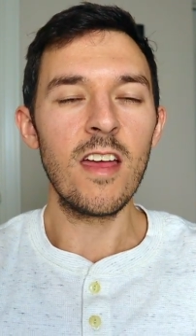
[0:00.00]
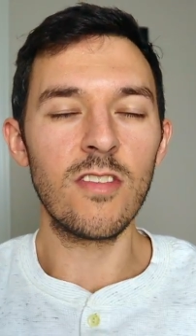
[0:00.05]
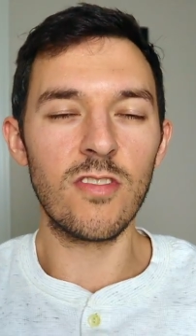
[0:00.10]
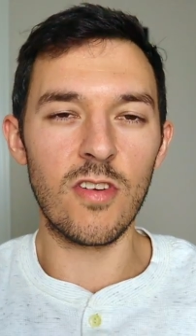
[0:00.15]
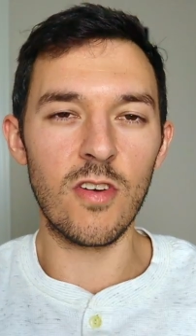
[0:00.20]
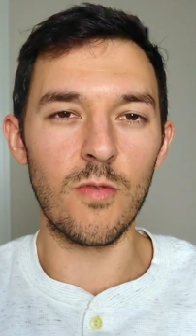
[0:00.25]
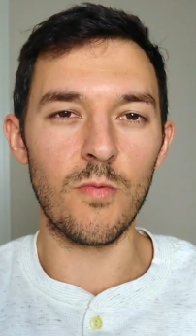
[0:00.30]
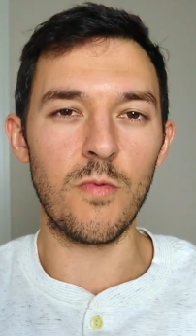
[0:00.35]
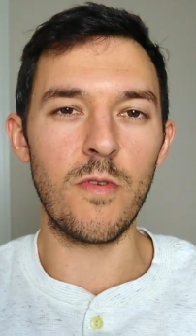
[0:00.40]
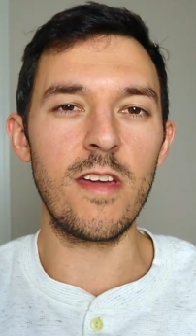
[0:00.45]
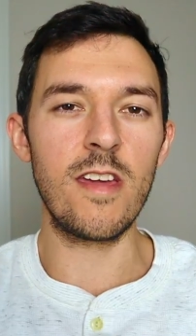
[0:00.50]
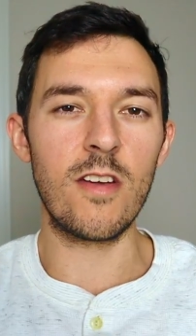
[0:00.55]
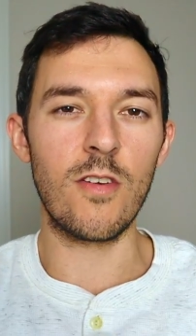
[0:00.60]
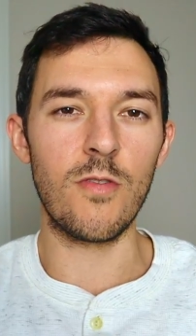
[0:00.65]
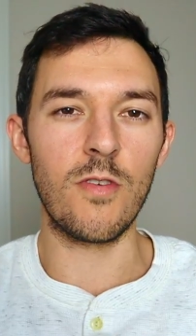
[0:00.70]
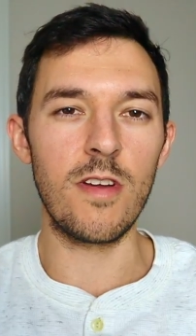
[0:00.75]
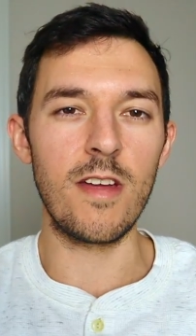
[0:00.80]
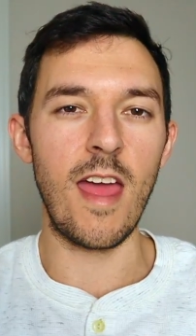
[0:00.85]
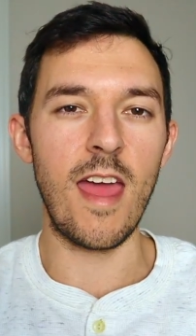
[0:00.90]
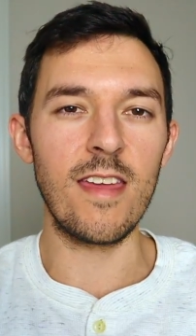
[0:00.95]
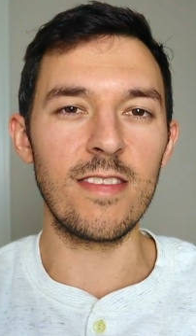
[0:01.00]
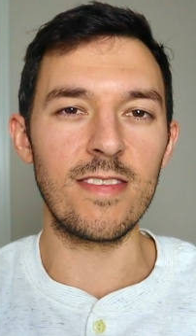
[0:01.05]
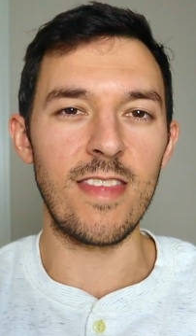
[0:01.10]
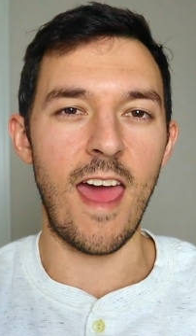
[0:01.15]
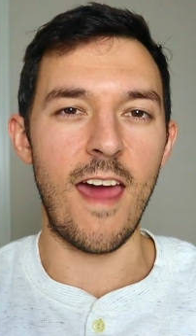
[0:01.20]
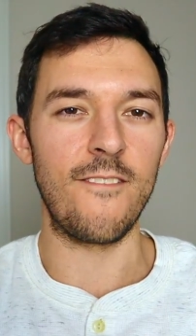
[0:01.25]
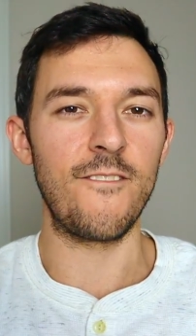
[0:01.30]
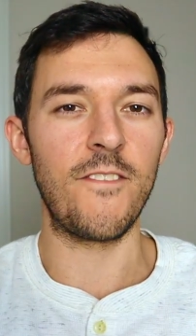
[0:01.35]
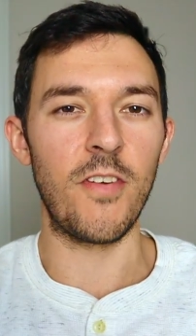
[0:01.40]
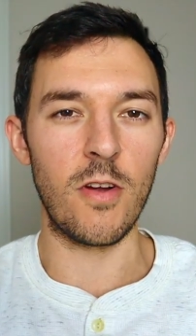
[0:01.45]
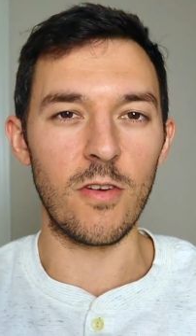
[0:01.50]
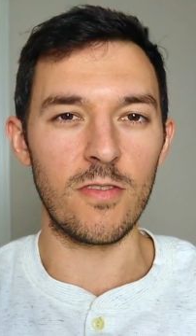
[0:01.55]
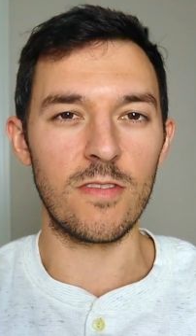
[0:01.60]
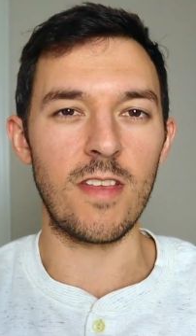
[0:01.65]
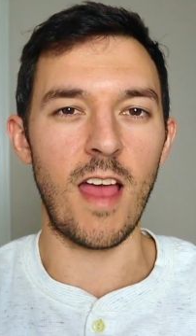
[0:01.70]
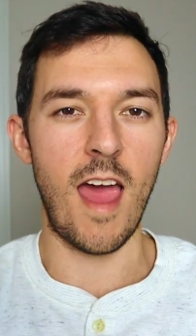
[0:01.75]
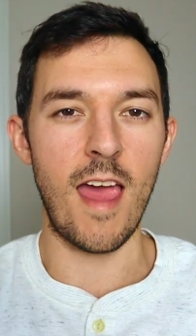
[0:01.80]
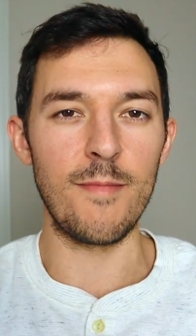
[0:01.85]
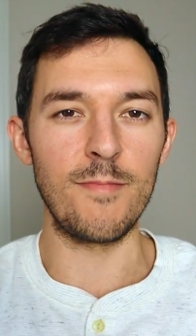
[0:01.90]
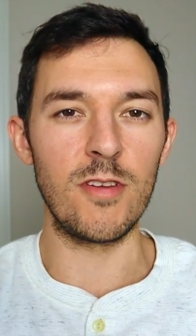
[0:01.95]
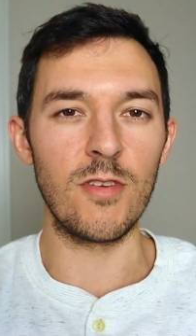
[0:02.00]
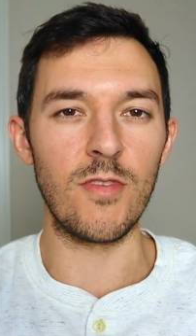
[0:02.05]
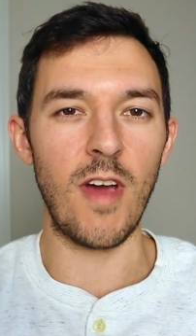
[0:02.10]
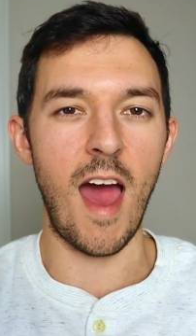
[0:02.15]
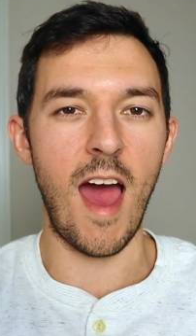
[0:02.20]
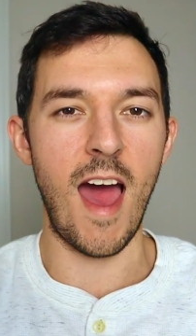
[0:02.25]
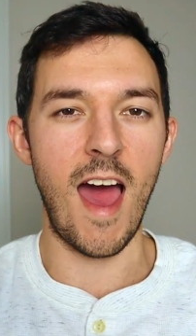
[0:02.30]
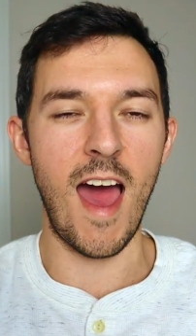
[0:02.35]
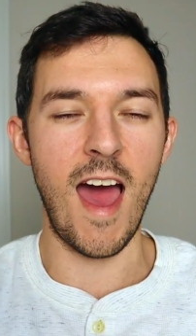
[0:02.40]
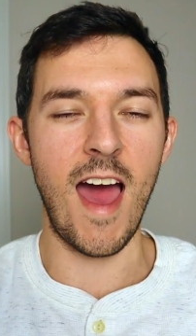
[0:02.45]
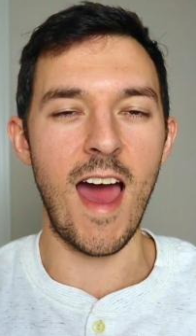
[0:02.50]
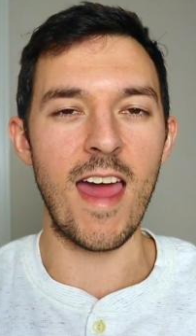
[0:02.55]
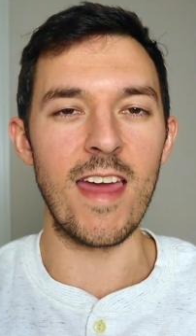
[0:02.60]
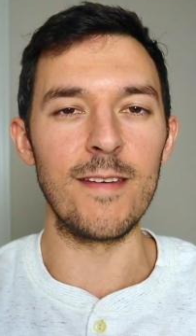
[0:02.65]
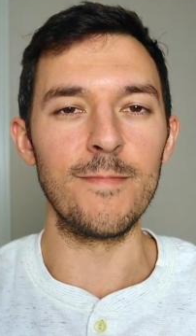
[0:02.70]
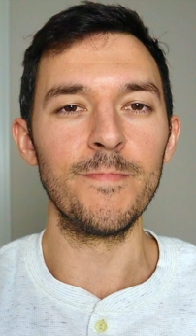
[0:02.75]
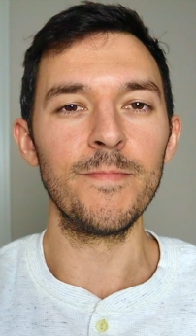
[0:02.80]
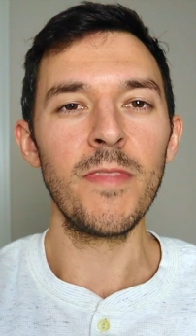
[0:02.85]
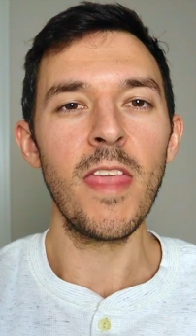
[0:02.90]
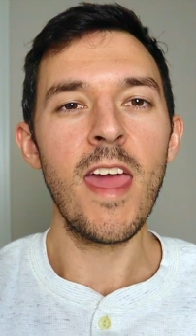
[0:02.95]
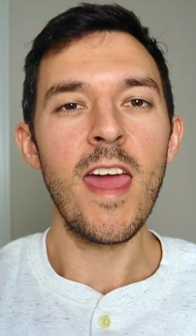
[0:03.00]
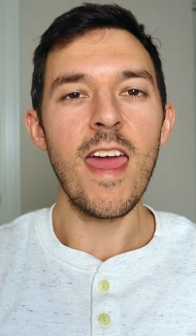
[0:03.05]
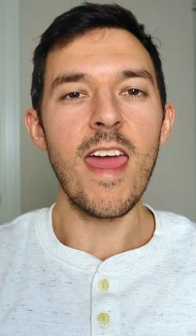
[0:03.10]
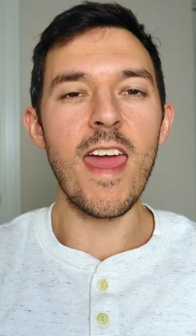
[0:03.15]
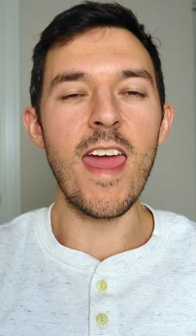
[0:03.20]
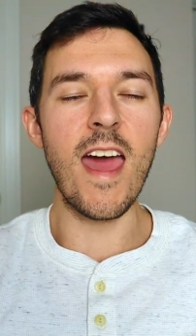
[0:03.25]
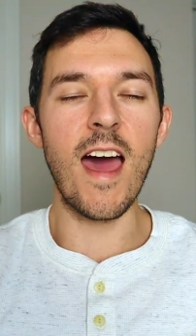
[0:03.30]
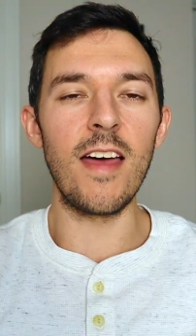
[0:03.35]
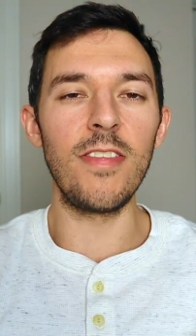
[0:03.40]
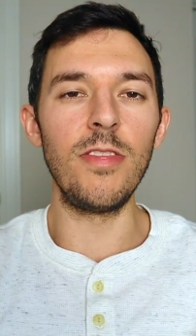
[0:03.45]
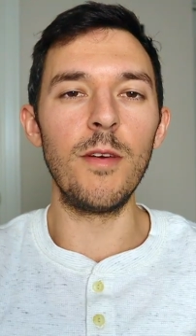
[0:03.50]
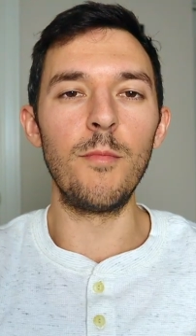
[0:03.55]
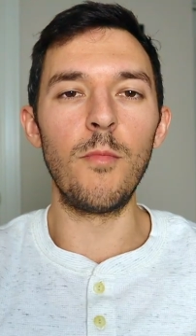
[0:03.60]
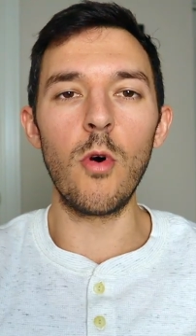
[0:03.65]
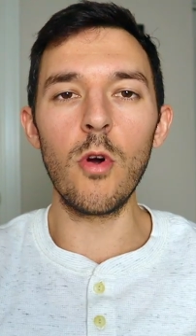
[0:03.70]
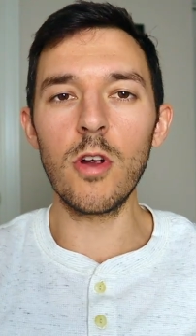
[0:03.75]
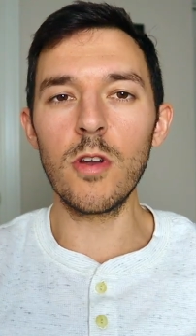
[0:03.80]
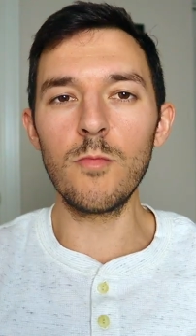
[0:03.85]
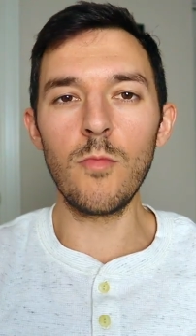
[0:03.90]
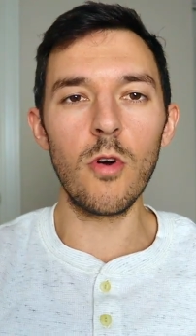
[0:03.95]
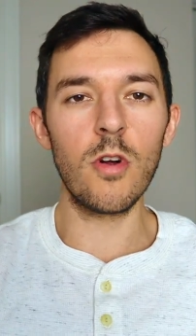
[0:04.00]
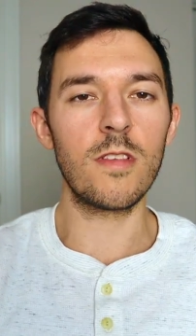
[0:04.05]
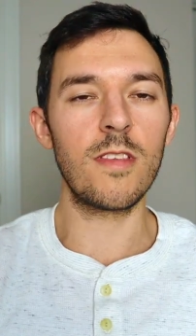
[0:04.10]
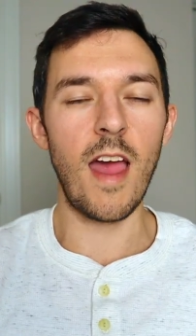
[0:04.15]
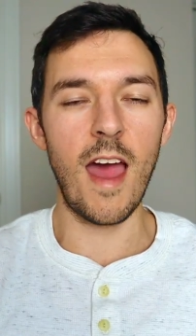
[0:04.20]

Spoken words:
to recreate that first time you got high. And the more and more